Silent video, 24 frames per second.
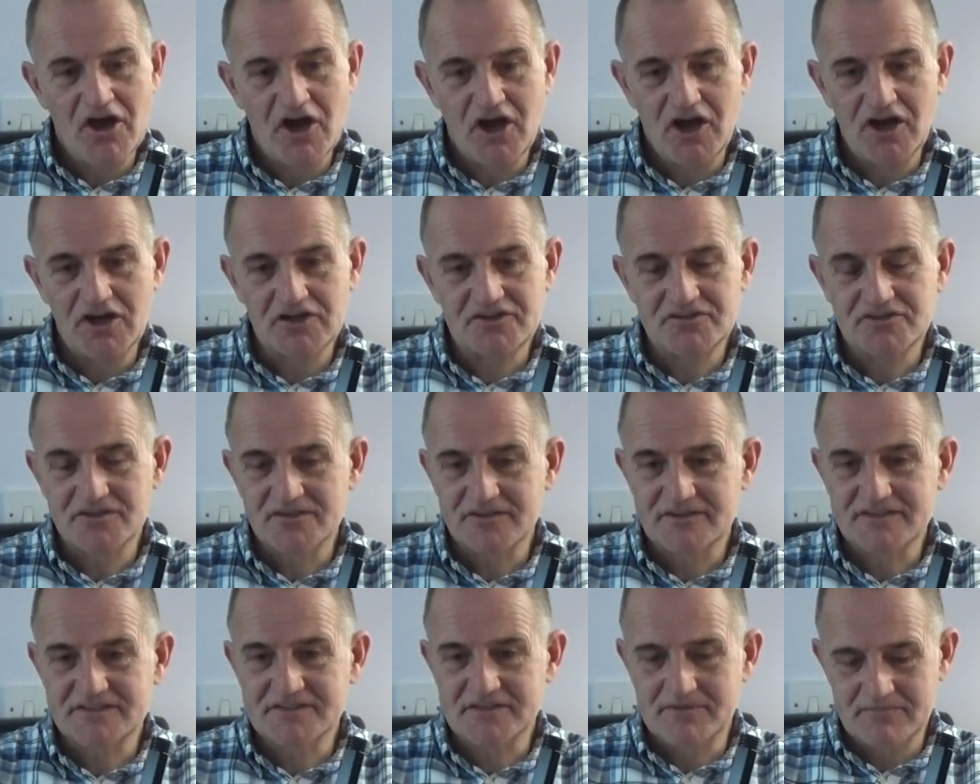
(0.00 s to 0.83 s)
I
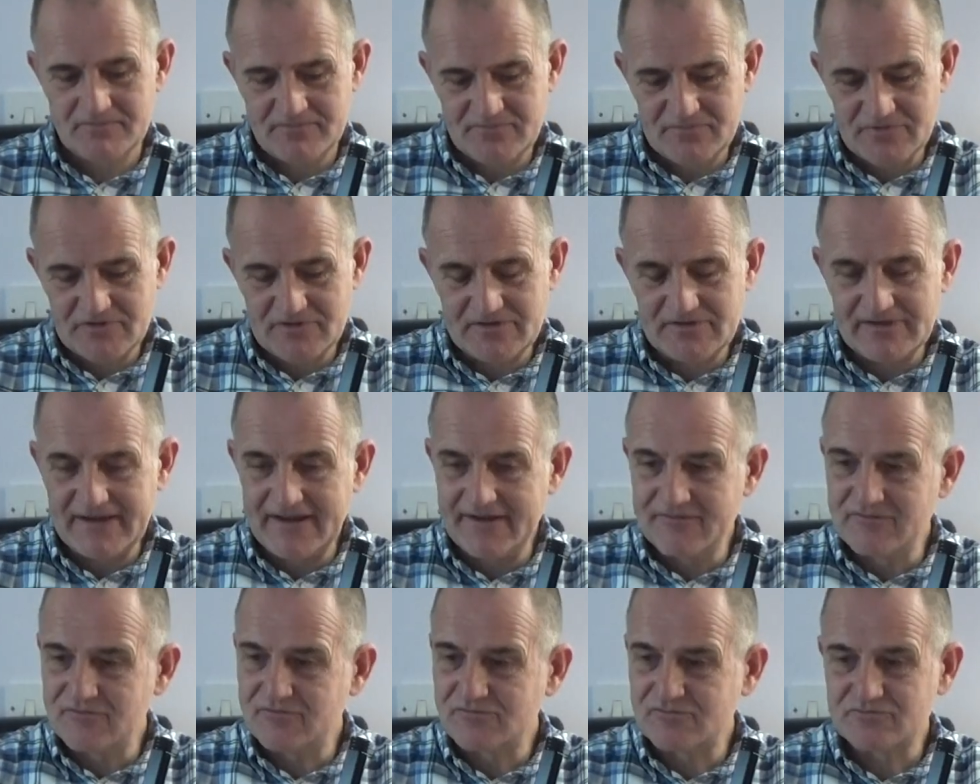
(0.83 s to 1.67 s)
took some
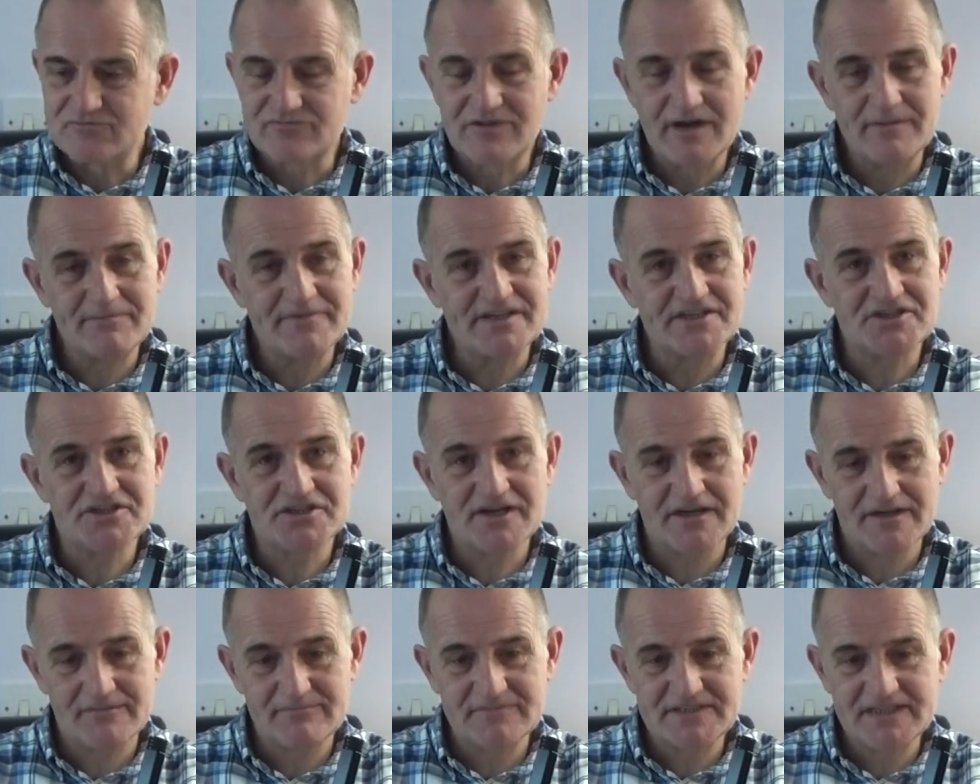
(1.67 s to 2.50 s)
rubbish
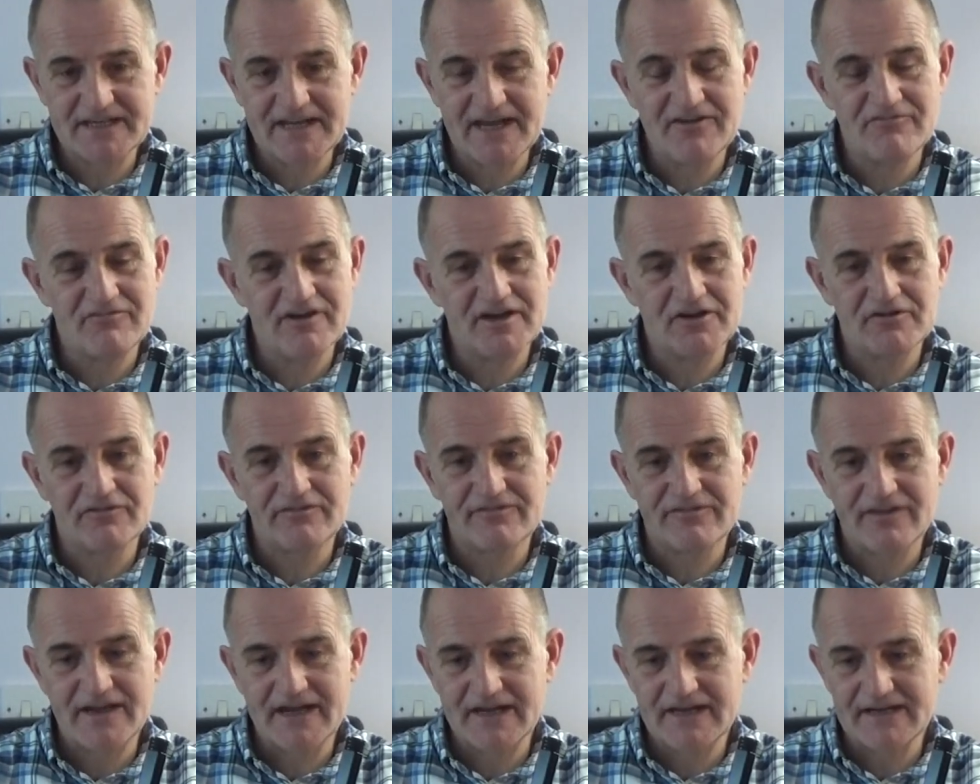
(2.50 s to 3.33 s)
up to get rid
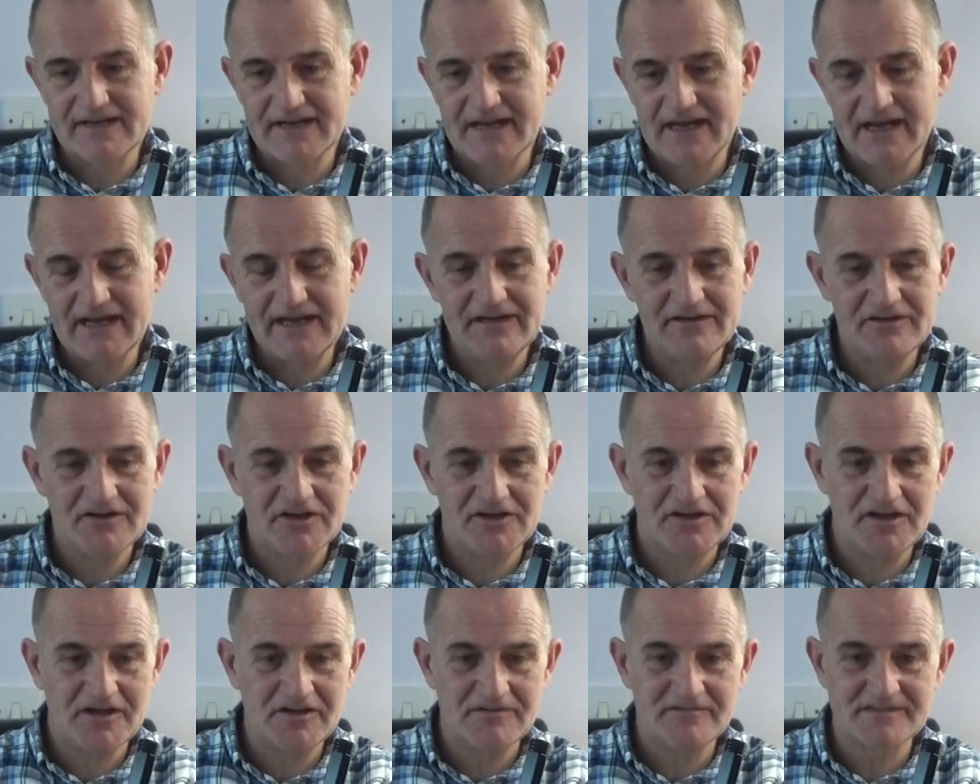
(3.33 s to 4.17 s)
of that day, and I
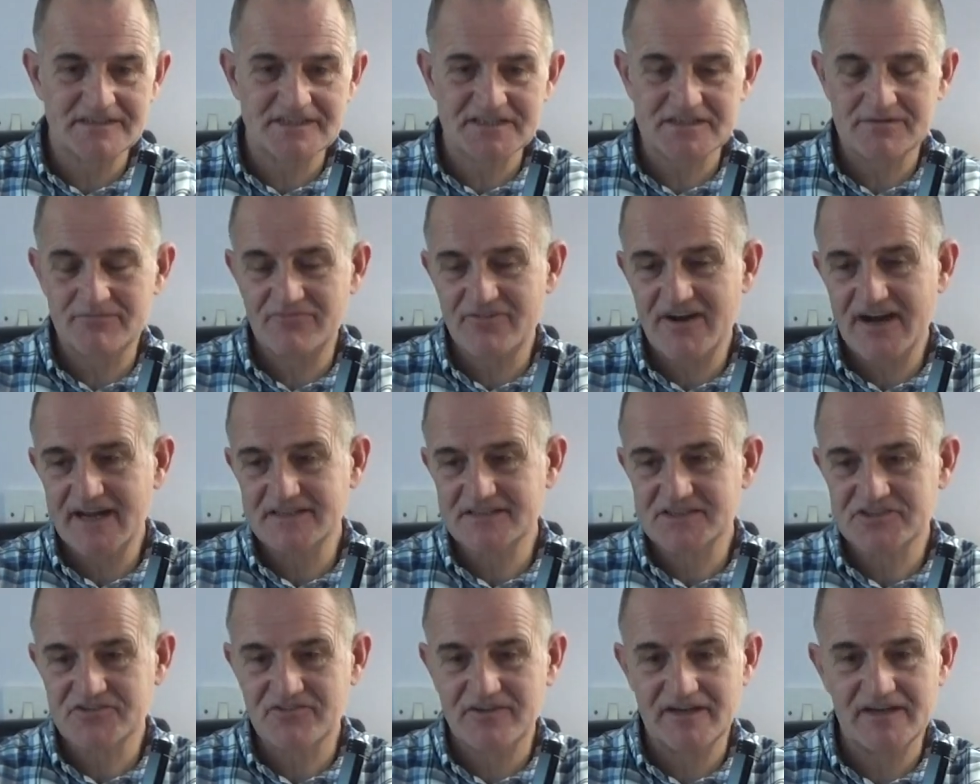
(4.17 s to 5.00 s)
noticed some
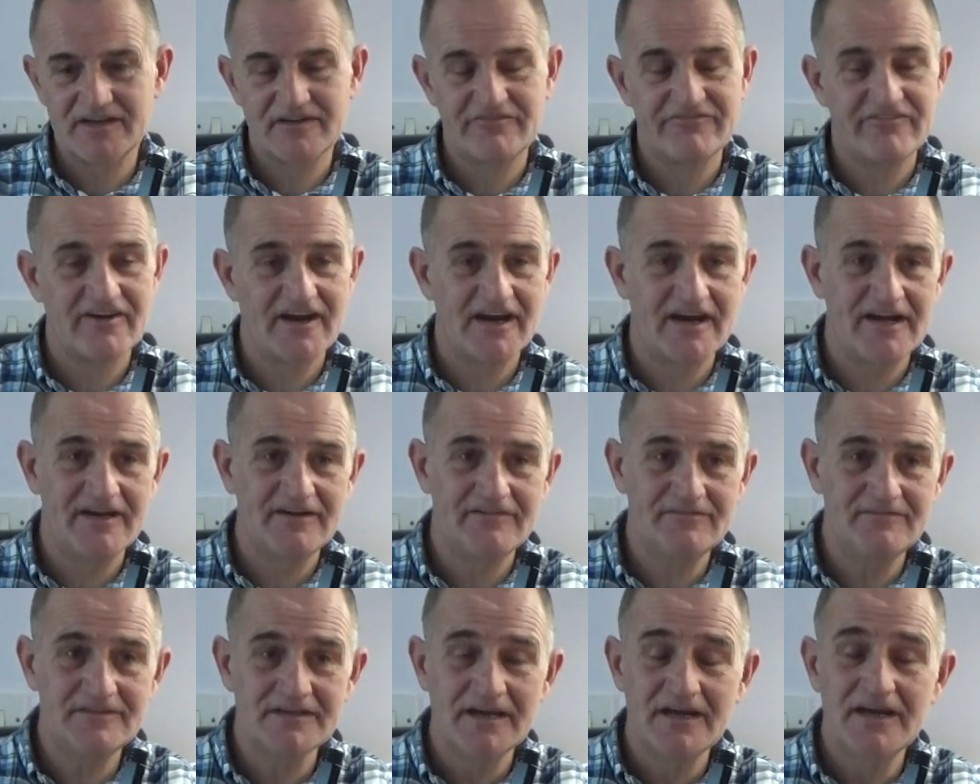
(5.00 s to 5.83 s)
rats running
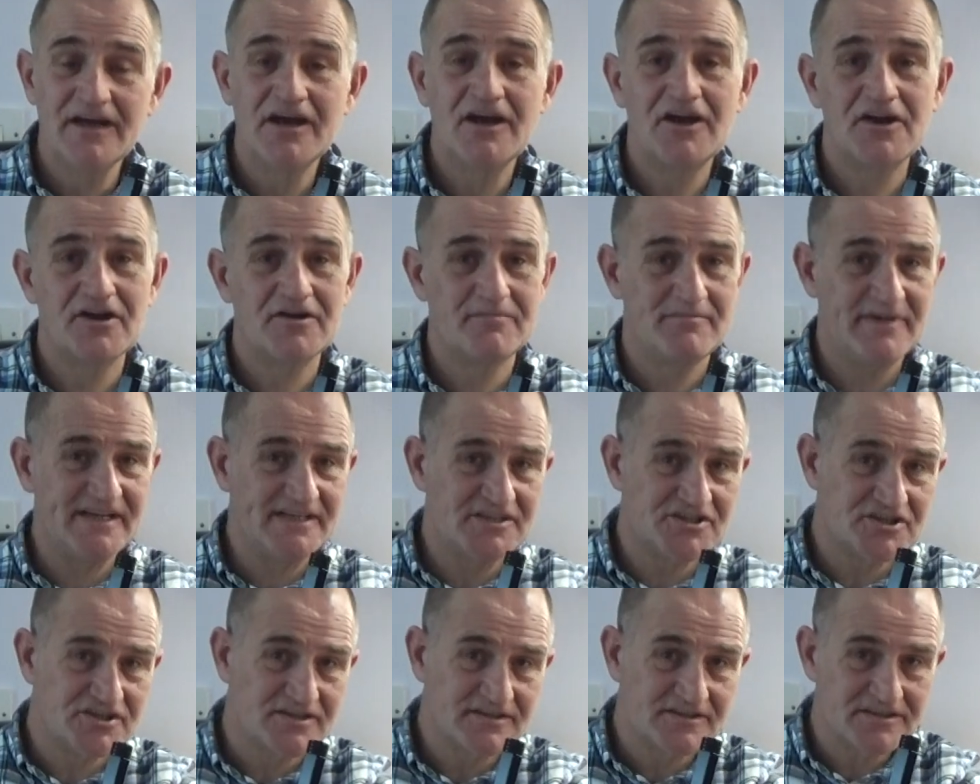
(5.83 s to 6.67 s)
around, and I
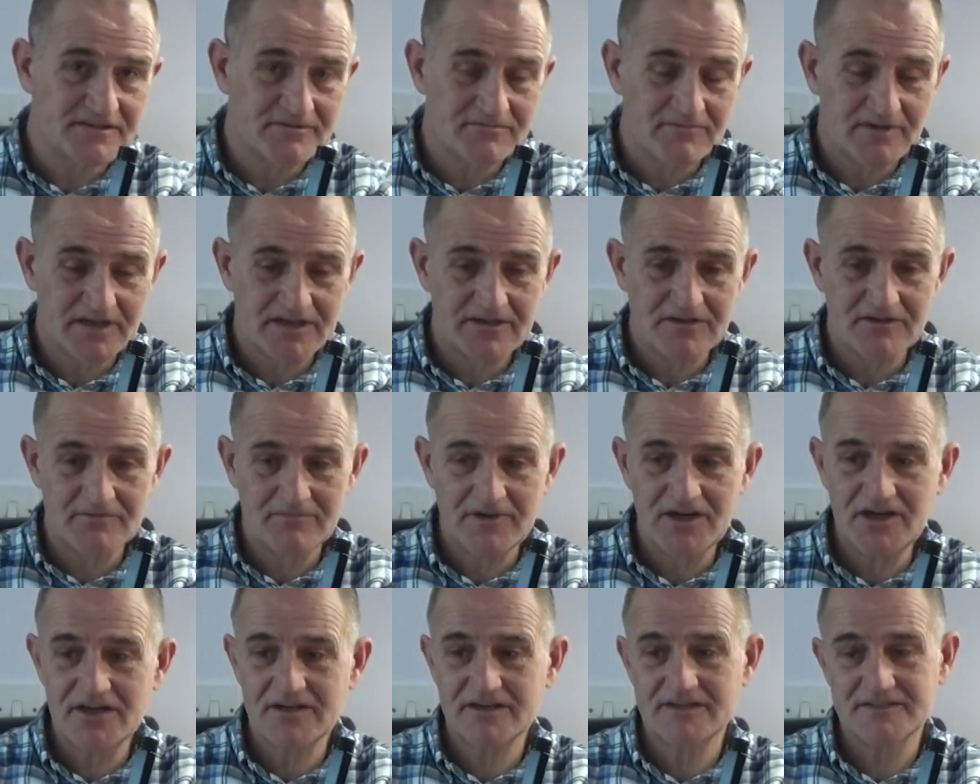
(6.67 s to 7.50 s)
mentioned to one of the
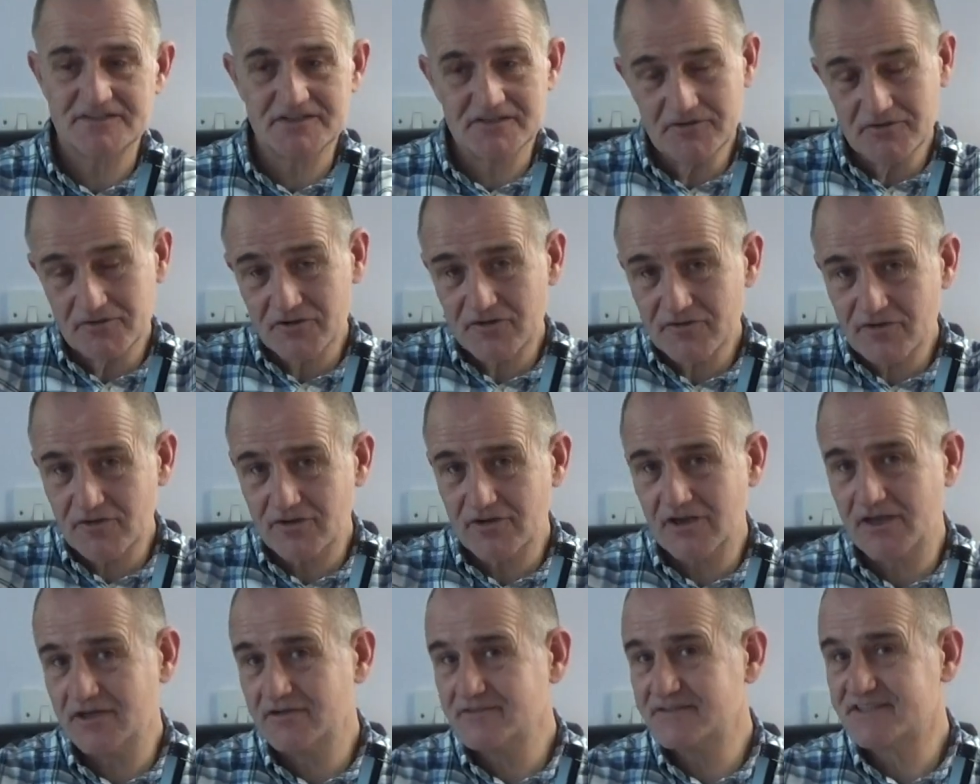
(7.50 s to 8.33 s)
workers, "Oh, you've got
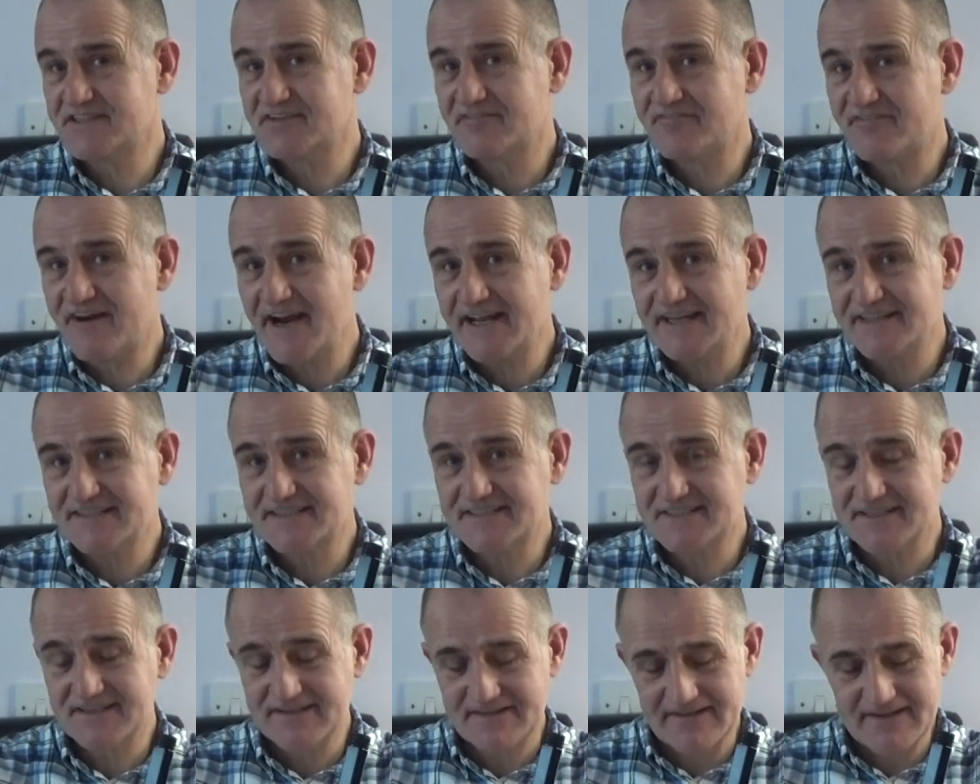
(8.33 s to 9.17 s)
loads of
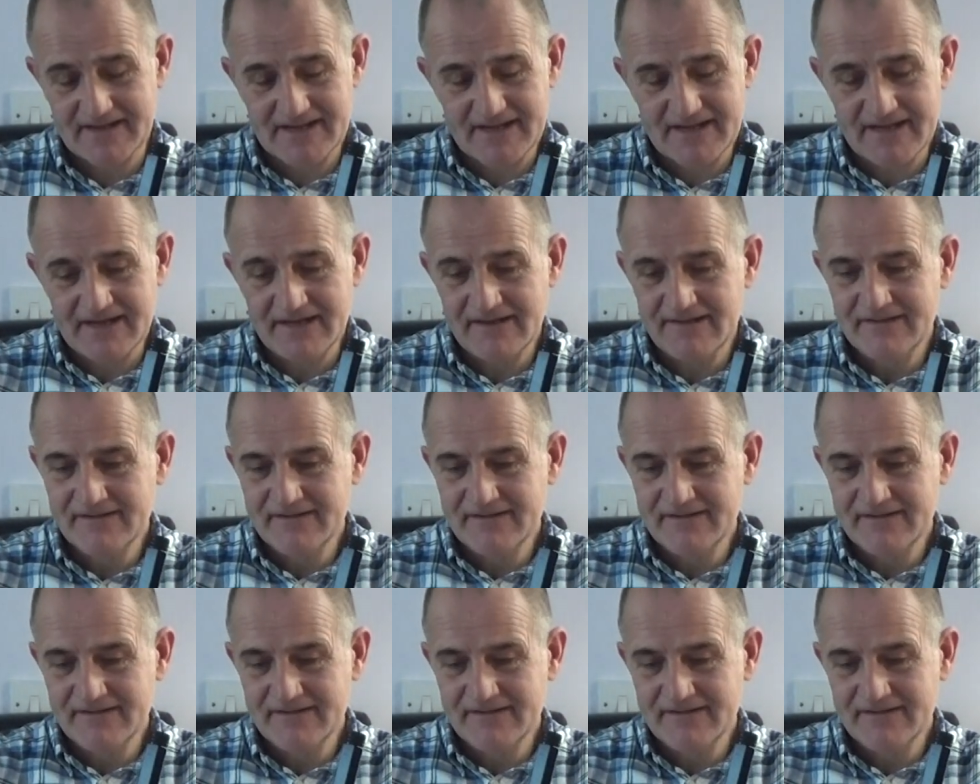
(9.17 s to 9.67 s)
rats there."